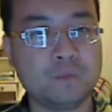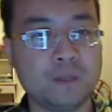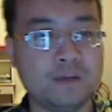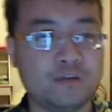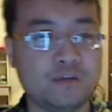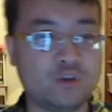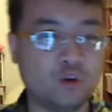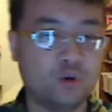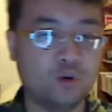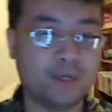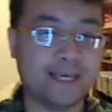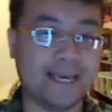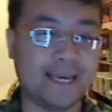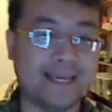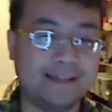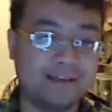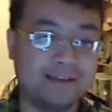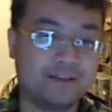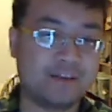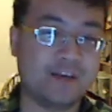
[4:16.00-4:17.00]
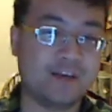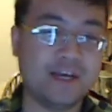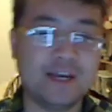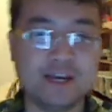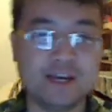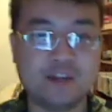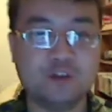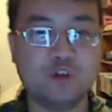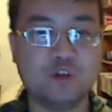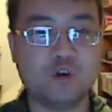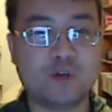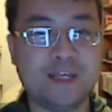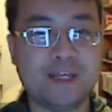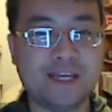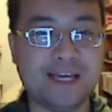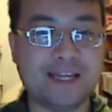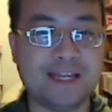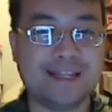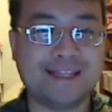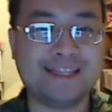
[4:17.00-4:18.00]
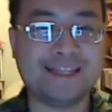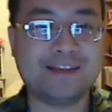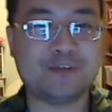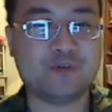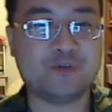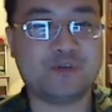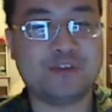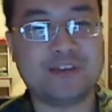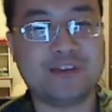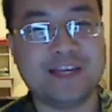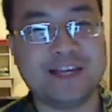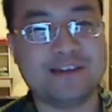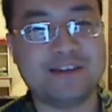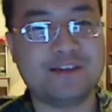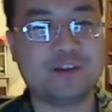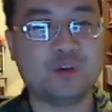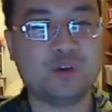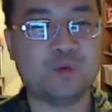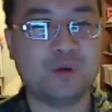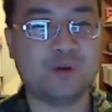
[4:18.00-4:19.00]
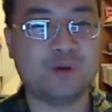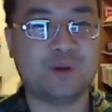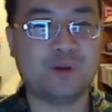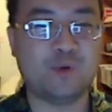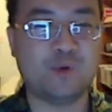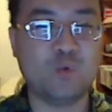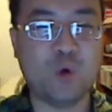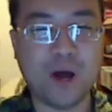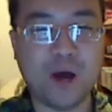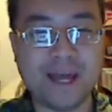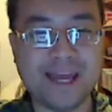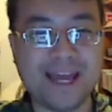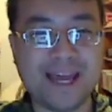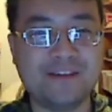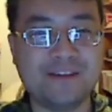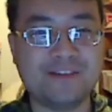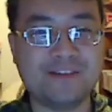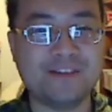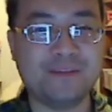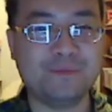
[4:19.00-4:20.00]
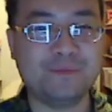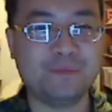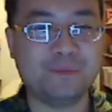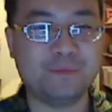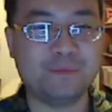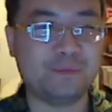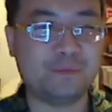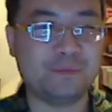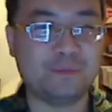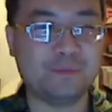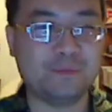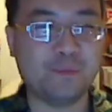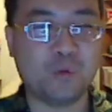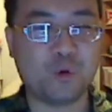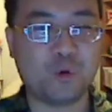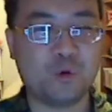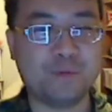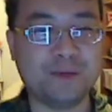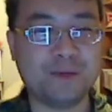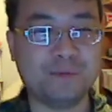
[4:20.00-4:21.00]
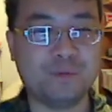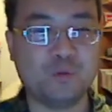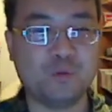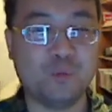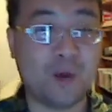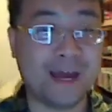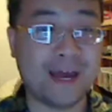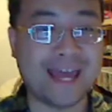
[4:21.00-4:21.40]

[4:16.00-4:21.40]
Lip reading: So again, you're looking at these sorts of things and you're wondering, why haven't more people